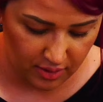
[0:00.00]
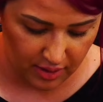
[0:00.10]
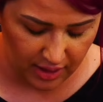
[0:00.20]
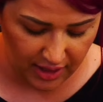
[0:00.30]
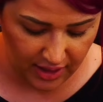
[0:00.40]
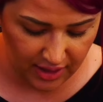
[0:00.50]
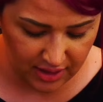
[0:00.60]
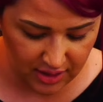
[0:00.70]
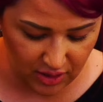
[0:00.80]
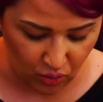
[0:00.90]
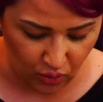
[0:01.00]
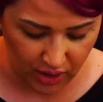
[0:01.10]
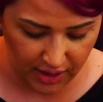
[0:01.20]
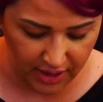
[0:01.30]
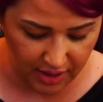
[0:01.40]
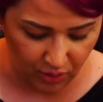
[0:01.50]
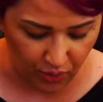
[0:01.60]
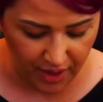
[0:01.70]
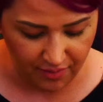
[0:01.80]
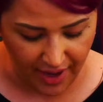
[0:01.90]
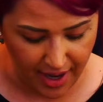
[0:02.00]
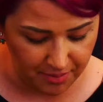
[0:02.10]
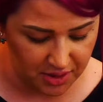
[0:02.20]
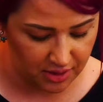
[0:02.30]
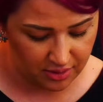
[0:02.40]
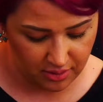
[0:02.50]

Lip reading: And I think this is a really good revamped